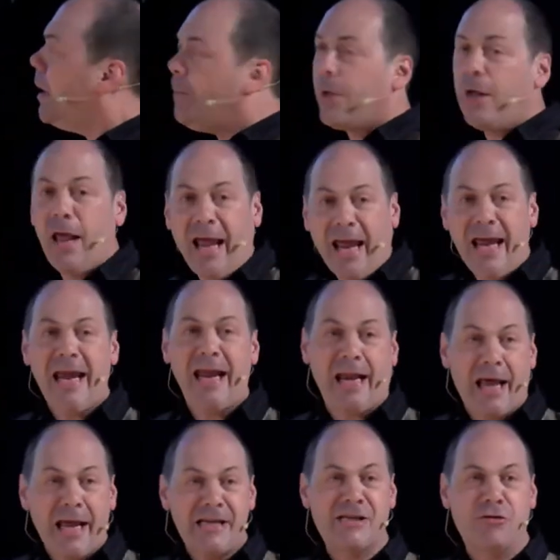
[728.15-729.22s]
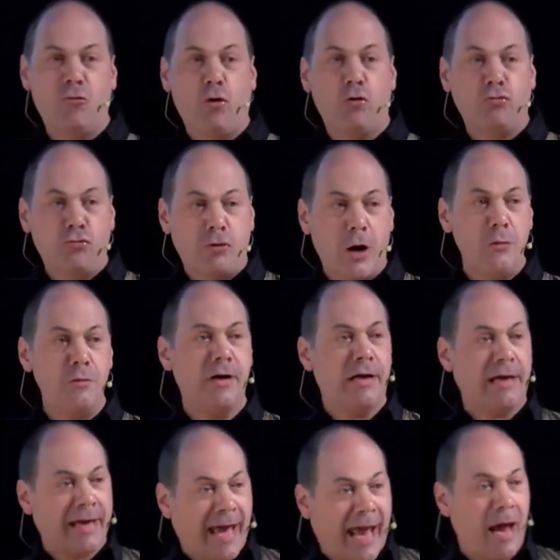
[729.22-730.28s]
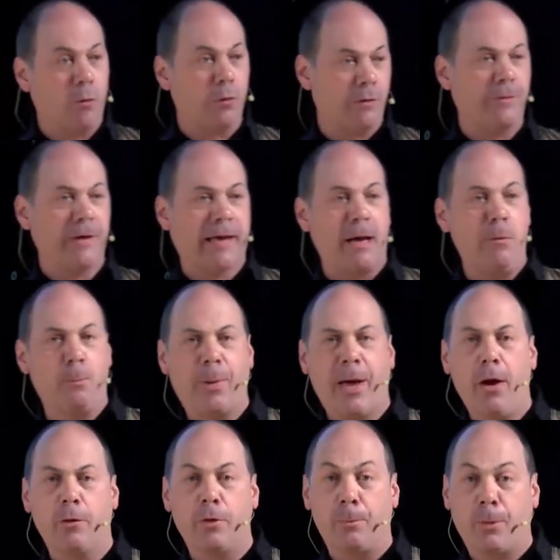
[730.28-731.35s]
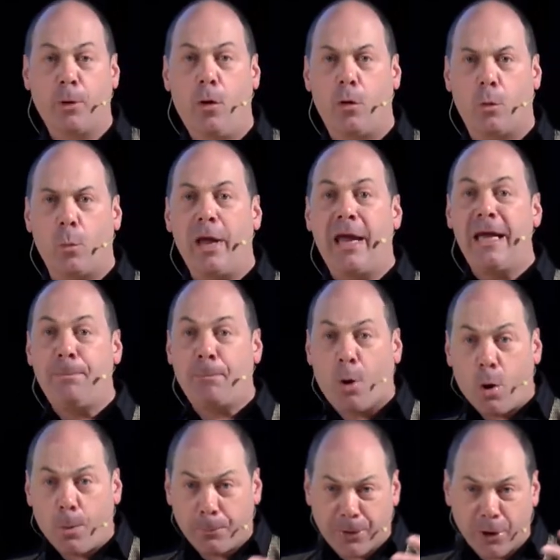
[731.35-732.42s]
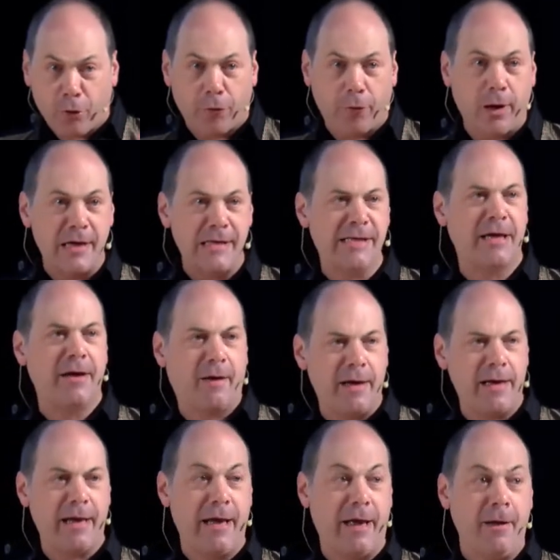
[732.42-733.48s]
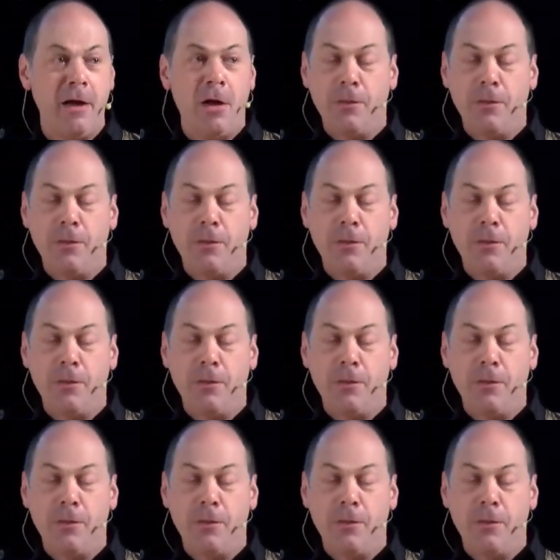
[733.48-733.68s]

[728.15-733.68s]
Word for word: But he later on wrote an account of the gunpowder plot where he popularized the idea